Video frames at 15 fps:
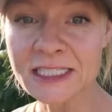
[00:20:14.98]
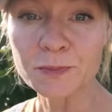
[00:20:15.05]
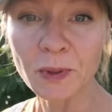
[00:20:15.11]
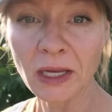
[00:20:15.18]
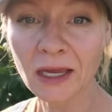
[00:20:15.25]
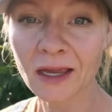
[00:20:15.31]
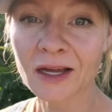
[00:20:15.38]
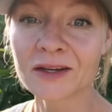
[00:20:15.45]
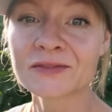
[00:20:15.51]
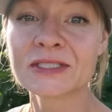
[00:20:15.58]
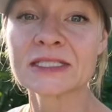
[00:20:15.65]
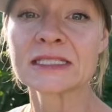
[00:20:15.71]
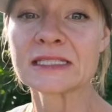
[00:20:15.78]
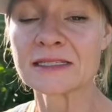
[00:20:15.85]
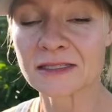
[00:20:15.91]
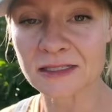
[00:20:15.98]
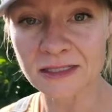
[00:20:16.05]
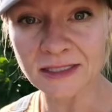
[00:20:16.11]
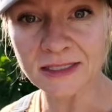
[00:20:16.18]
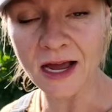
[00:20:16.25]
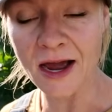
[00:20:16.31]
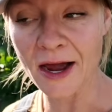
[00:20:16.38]
Speaking of
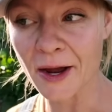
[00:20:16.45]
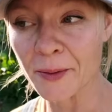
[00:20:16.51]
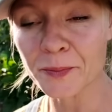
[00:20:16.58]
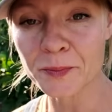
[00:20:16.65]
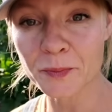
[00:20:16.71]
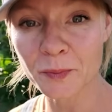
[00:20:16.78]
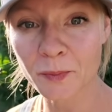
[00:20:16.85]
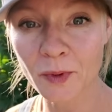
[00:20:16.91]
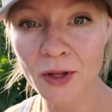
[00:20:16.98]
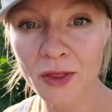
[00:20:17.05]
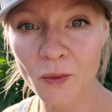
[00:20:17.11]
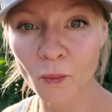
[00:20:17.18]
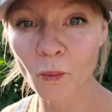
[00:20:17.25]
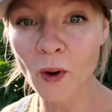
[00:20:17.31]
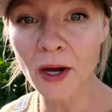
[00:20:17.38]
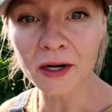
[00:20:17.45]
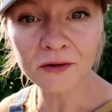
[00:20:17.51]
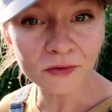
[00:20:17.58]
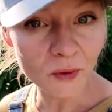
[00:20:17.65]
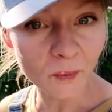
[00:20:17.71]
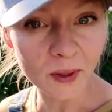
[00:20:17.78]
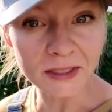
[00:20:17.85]
diseases, um, one of
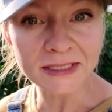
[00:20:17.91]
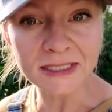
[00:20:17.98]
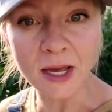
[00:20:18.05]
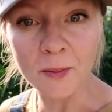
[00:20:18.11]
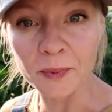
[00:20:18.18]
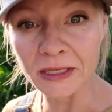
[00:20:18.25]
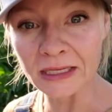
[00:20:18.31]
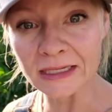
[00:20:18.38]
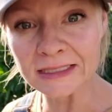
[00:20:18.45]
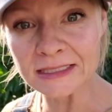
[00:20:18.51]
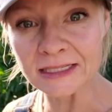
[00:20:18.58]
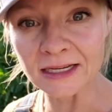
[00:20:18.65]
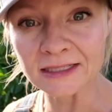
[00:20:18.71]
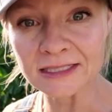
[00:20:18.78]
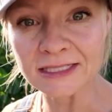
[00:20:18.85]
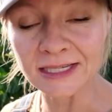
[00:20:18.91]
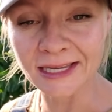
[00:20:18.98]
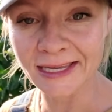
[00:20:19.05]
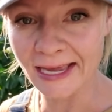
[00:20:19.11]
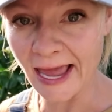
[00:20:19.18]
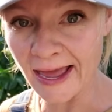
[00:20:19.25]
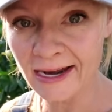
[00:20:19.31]
the ones that peonies tend to
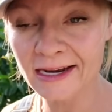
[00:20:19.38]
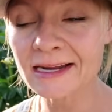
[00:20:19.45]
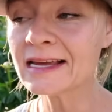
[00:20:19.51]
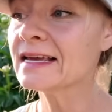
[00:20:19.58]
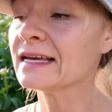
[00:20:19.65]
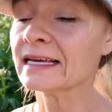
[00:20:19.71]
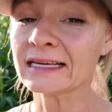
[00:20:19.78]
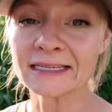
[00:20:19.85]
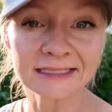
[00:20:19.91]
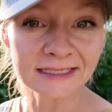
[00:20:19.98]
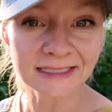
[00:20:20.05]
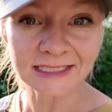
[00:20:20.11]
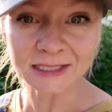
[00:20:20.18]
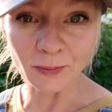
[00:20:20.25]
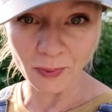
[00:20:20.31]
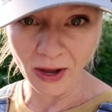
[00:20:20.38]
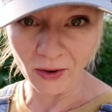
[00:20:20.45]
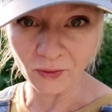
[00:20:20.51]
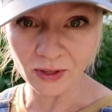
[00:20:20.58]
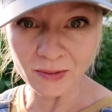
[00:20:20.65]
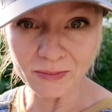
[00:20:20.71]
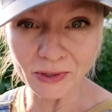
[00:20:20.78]
get is
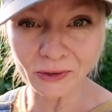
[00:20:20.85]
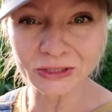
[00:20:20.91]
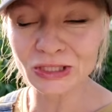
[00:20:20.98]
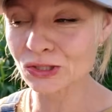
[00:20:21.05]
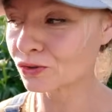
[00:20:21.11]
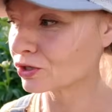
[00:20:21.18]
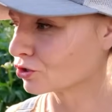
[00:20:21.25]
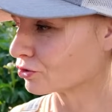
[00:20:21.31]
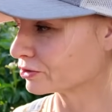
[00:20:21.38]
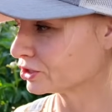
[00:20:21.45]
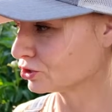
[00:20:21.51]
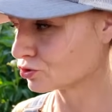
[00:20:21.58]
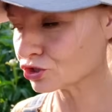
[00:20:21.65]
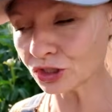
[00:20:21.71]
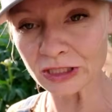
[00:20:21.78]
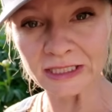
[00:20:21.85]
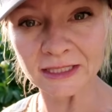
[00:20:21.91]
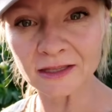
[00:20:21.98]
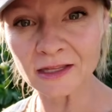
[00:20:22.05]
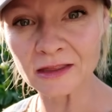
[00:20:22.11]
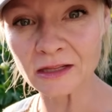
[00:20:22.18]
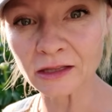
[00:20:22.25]
powdery mildew. You'll usually see
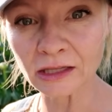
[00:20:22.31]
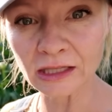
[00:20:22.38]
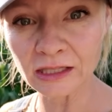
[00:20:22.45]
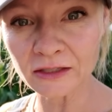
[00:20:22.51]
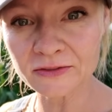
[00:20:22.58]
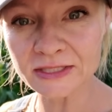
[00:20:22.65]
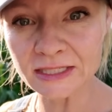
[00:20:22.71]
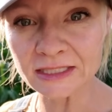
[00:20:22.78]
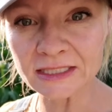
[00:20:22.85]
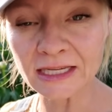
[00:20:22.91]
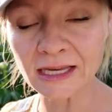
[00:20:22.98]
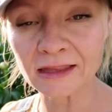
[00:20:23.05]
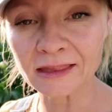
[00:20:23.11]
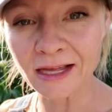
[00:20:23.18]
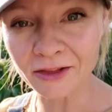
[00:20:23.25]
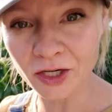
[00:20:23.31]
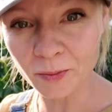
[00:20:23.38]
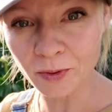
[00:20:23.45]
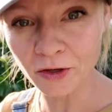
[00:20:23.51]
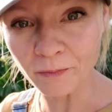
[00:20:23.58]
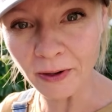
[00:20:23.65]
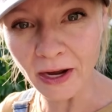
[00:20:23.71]
that the leaves tend to get that little
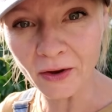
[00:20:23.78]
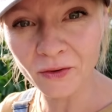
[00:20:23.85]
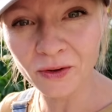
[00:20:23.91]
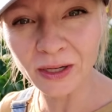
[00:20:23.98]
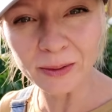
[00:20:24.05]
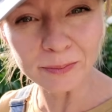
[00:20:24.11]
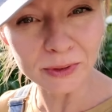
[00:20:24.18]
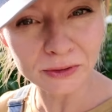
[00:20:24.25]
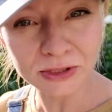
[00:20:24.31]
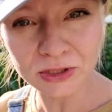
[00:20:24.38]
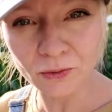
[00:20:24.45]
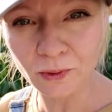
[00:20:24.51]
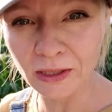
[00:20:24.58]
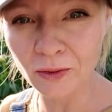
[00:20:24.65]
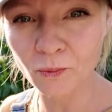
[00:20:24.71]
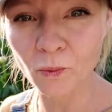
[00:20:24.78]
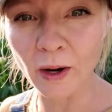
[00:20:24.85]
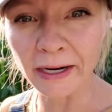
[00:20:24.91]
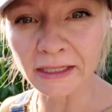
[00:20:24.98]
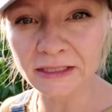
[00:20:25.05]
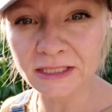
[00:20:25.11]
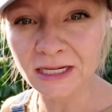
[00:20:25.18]
bit of powdery, mildewy,
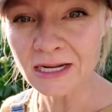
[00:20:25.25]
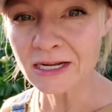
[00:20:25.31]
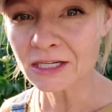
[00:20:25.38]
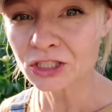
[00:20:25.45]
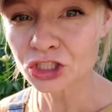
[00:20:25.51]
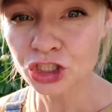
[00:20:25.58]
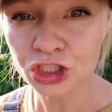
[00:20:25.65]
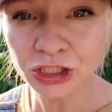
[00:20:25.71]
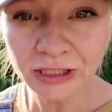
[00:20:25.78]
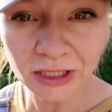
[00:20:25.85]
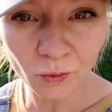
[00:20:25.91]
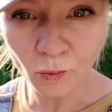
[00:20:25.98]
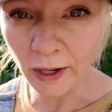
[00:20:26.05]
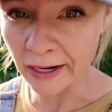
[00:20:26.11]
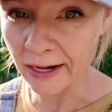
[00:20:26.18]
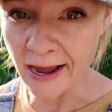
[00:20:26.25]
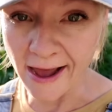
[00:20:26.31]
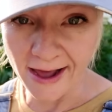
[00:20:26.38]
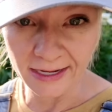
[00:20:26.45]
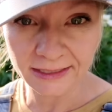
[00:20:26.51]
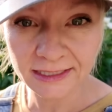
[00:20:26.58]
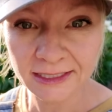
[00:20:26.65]
white sheen, white
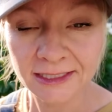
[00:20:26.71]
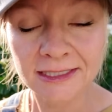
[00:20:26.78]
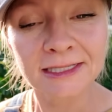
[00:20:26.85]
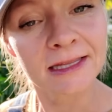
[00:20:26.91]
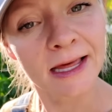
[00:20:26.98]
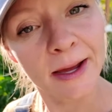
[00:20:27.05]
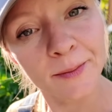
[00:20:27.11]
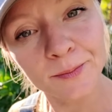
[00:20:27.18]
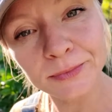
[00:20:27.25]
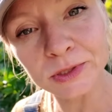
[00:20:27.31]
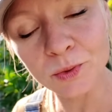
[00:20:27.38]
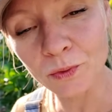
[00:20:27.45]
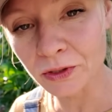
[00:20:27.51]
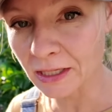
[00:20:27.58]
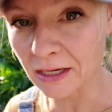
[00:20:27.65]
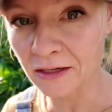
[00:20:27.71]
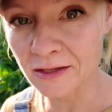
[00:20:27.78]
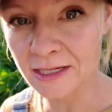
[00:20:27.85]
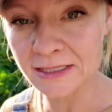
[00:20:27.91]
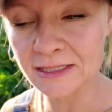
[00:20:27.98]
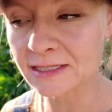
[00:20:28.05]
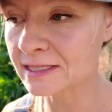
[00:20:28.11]
cast to them toward the end of the
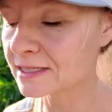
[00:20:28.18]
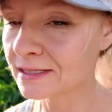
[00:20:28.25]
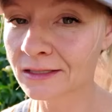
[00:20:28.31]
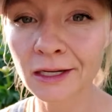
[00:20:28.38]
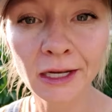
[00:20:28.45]
season.